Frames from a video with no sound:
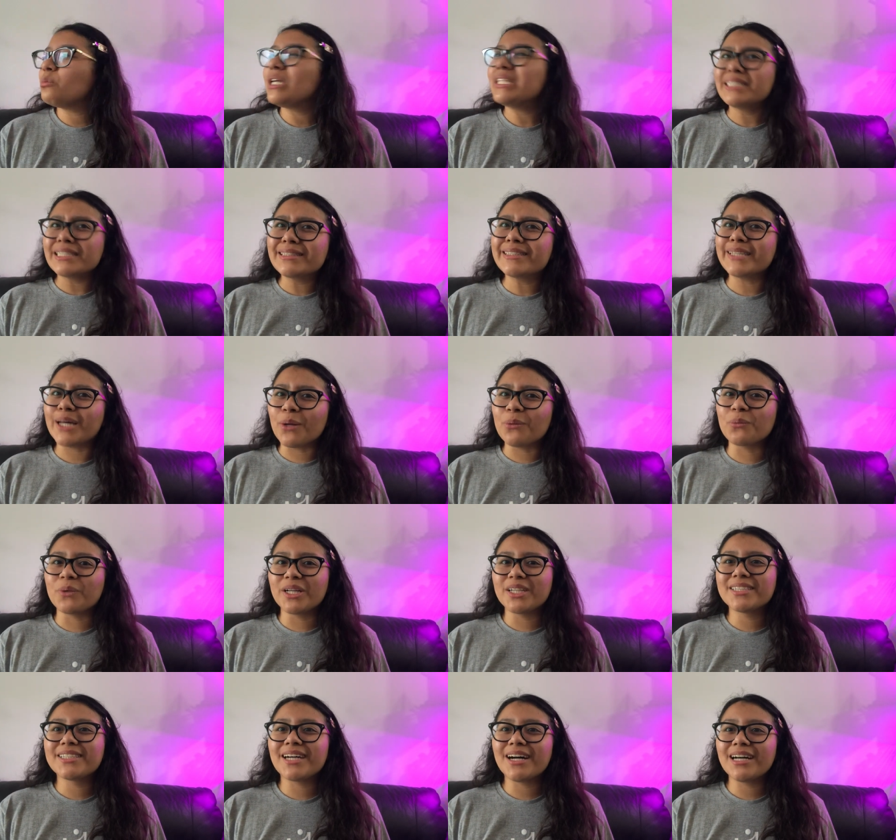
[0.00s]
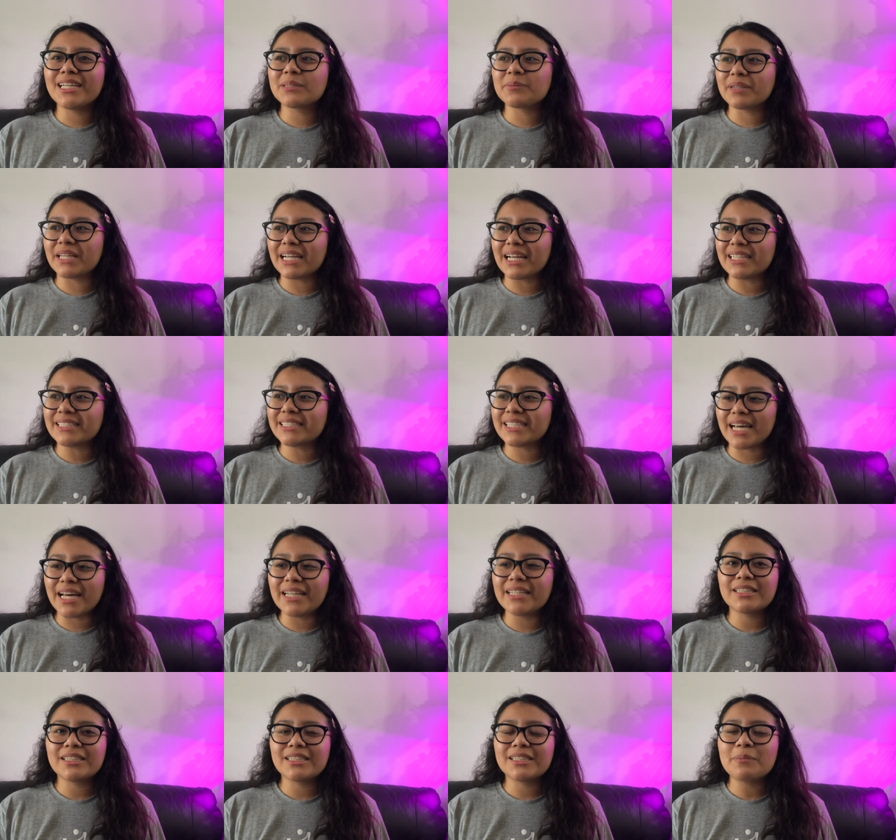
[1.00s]
it did sound weird to us, but like I
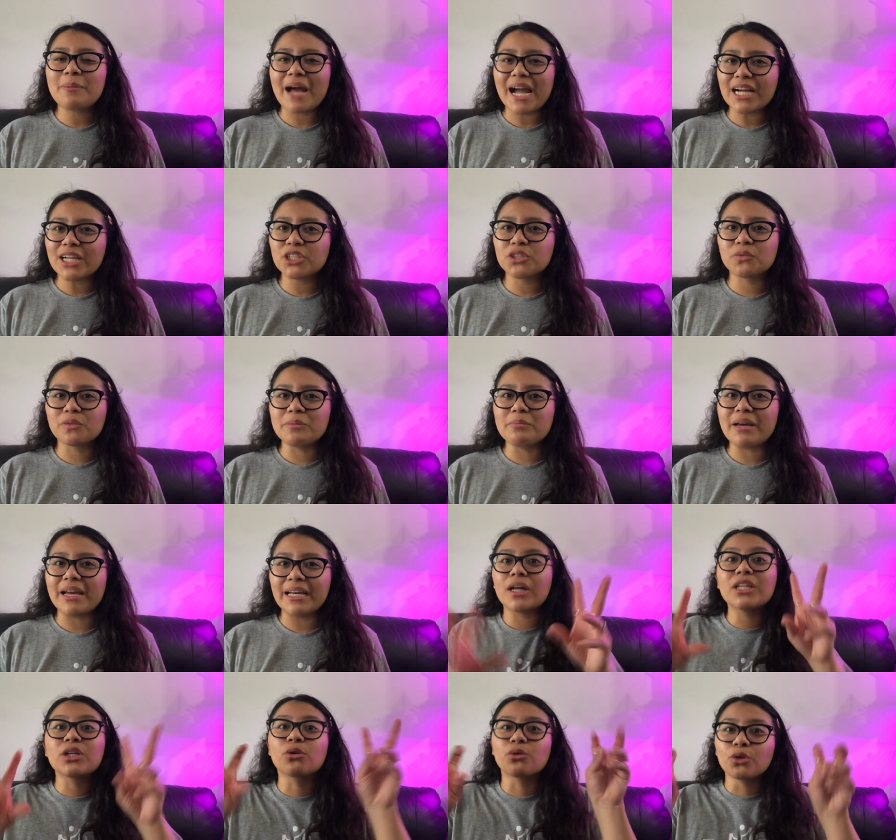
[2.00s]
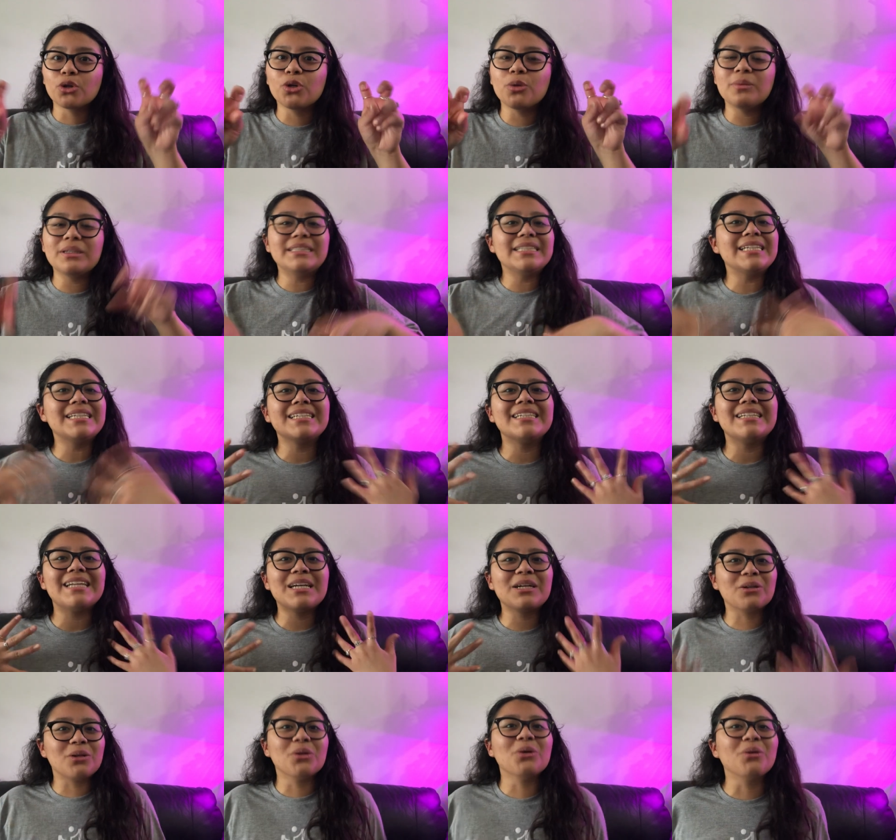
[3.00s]
said, the package we made, the groom didn't
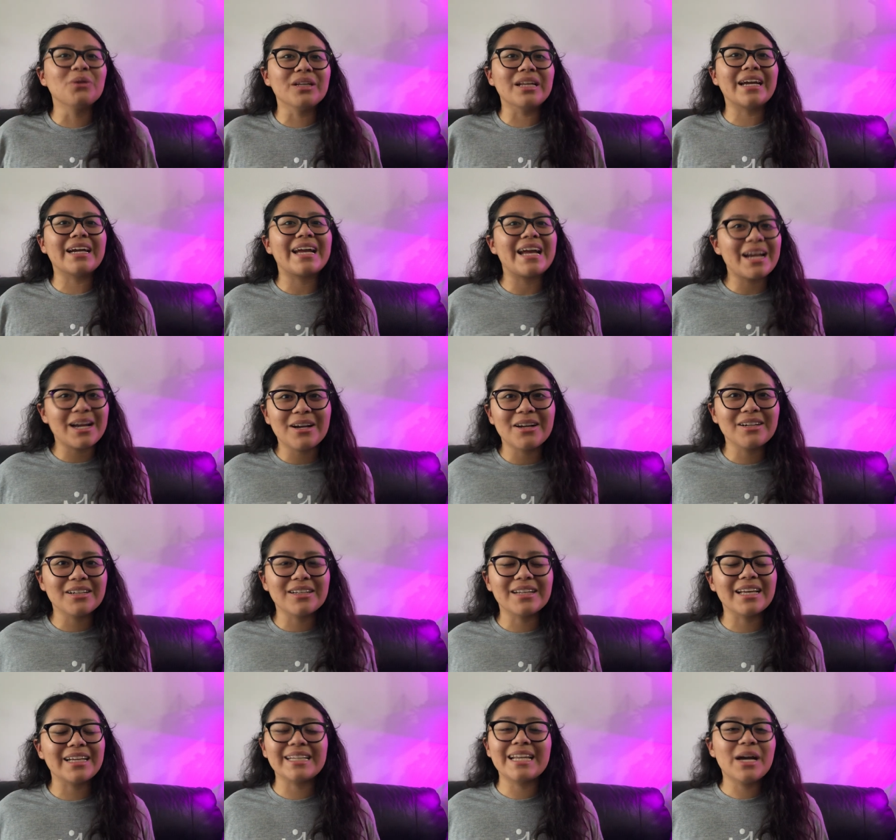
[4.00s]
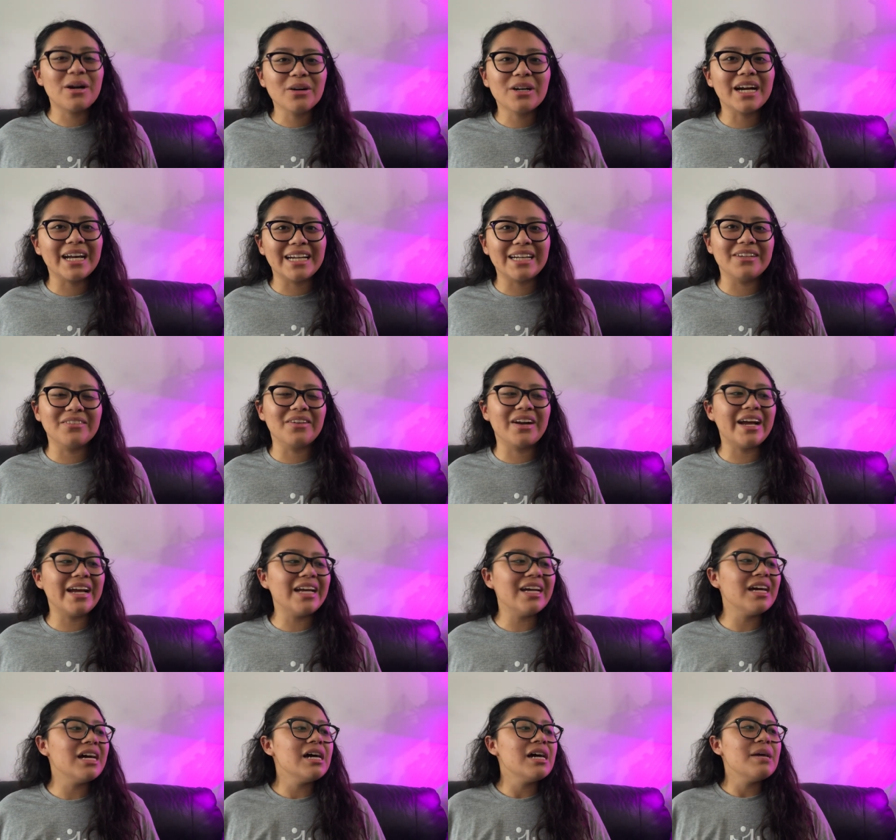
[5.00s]
include like hair, like nail cutting,
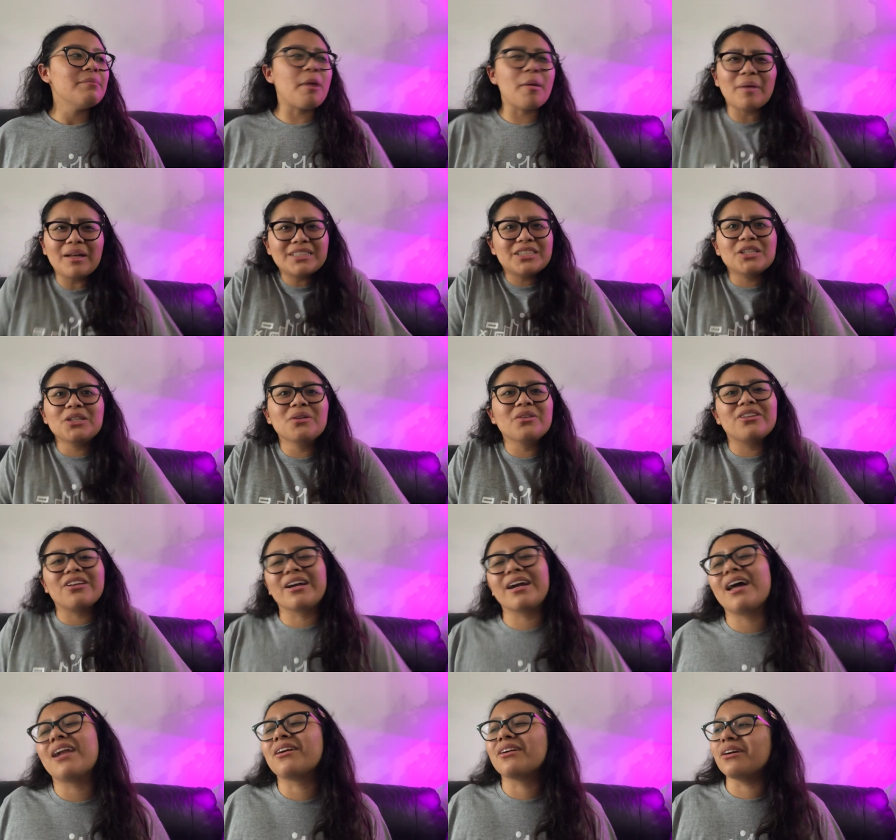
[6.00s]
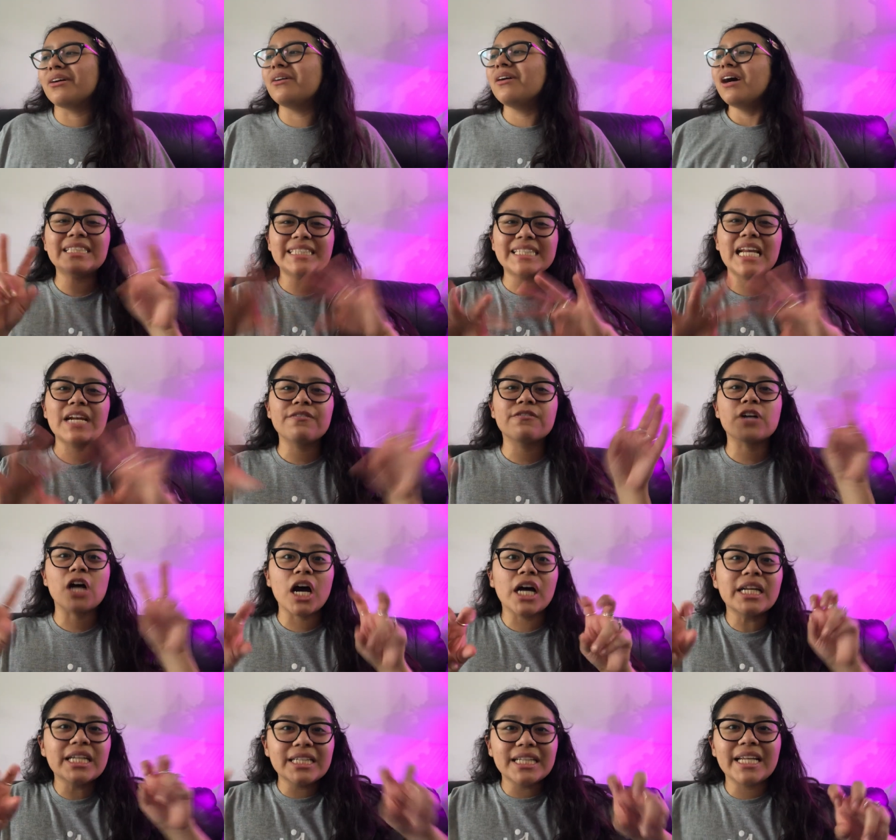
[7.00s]
right? Maybe that's a new thing, I don't know. Instead of
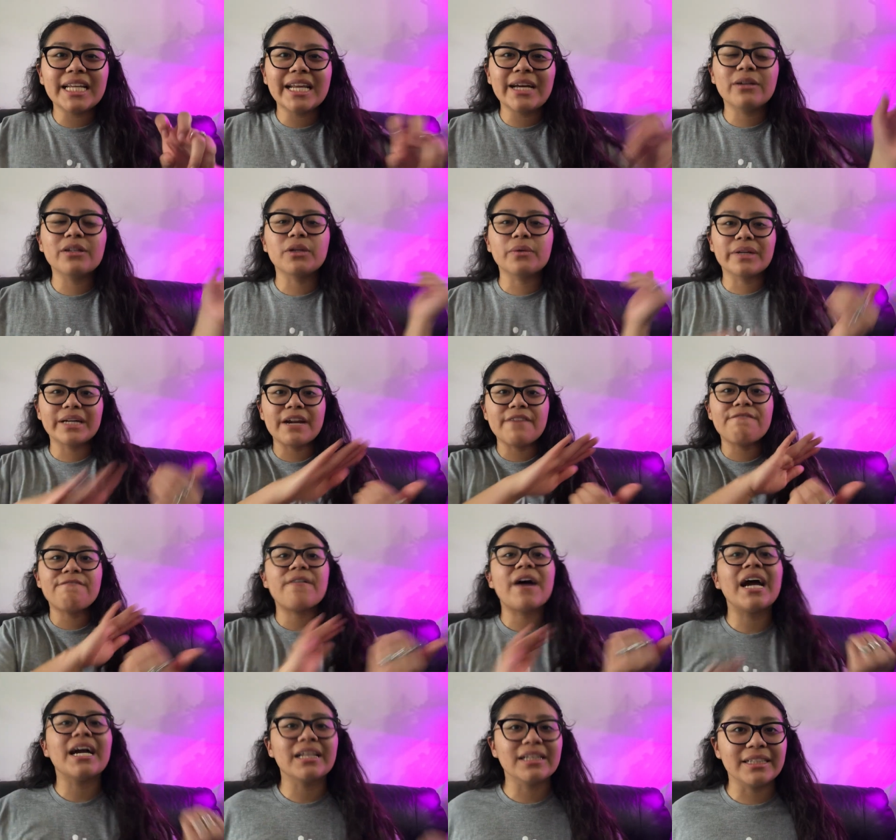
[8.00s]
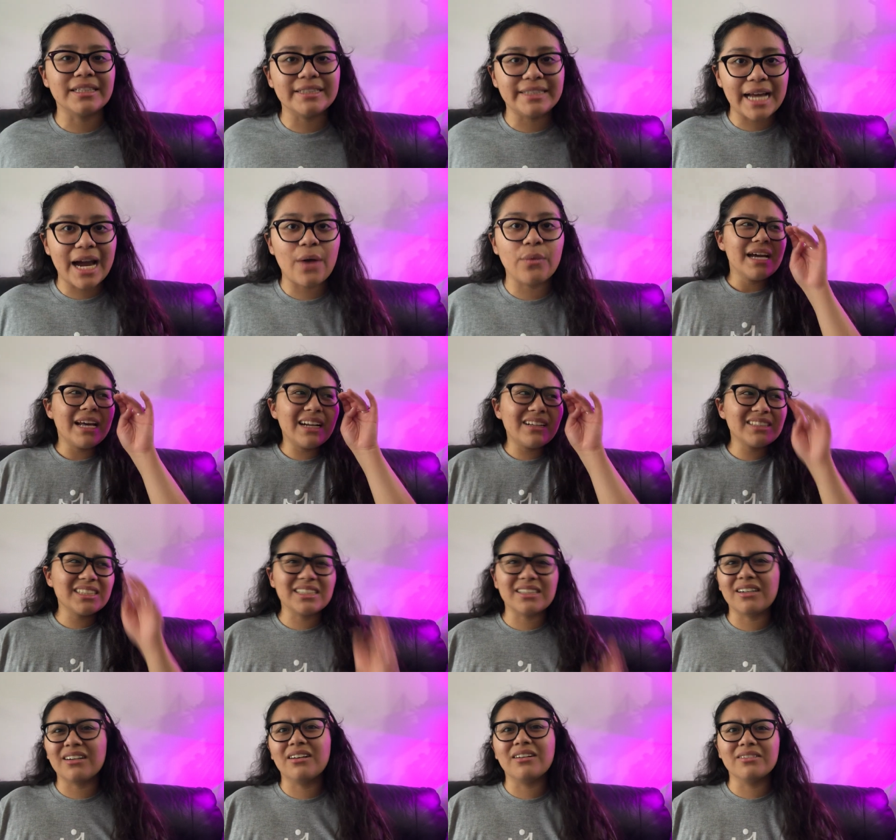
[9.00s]
cutting the nail, they were gonna file it down. And I was
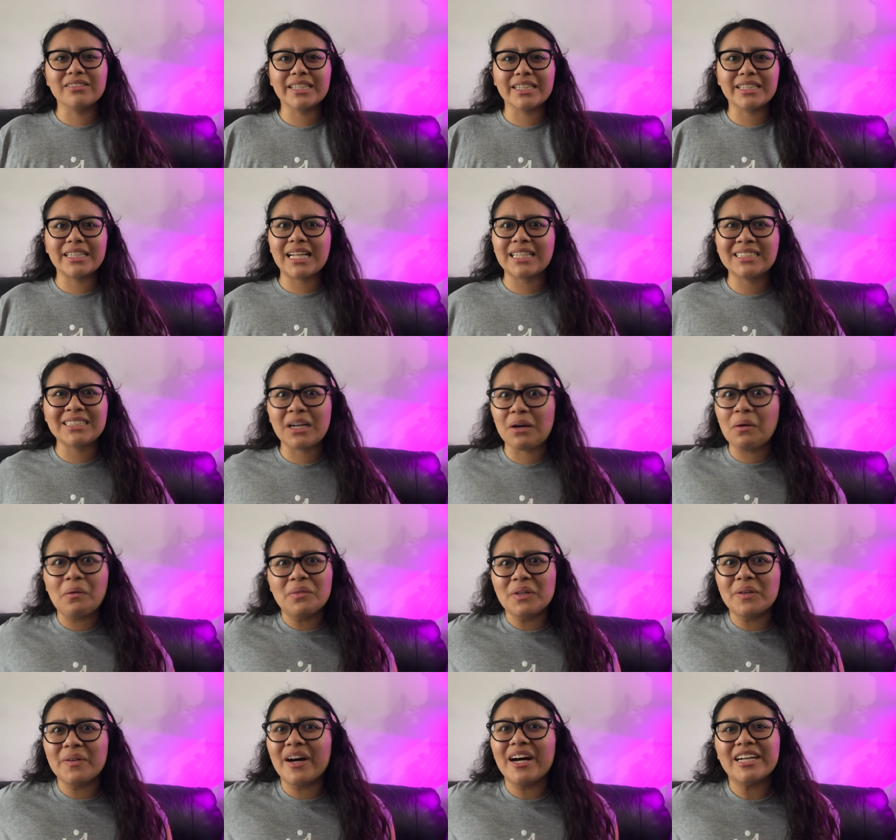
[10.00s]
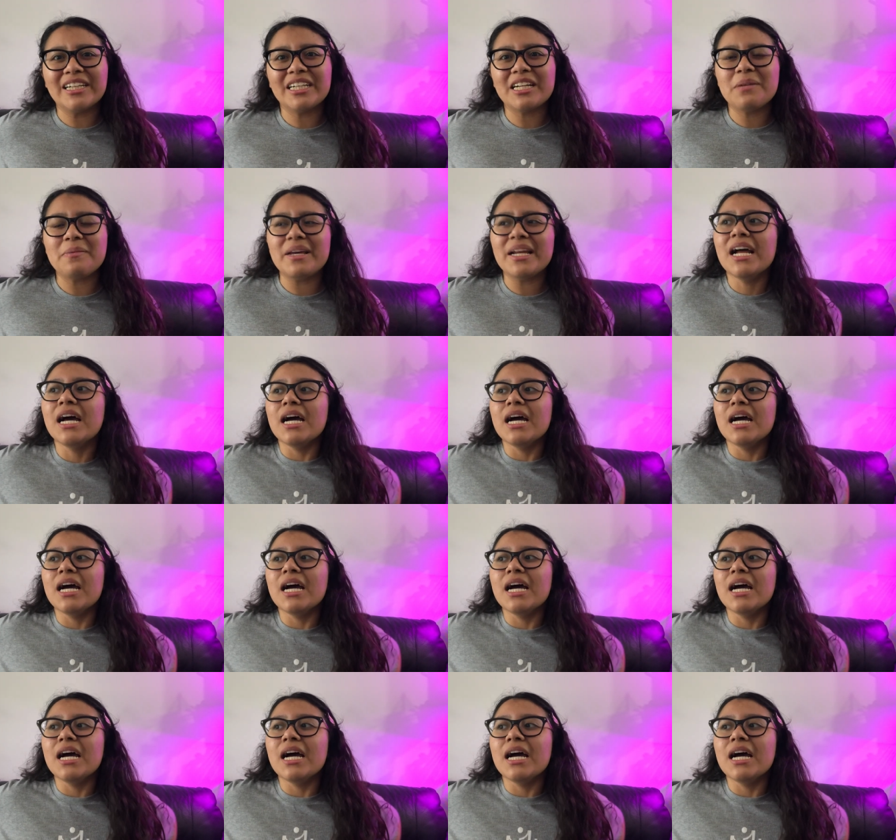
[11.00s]
like, oh, like that's not what we want, you know what I mean?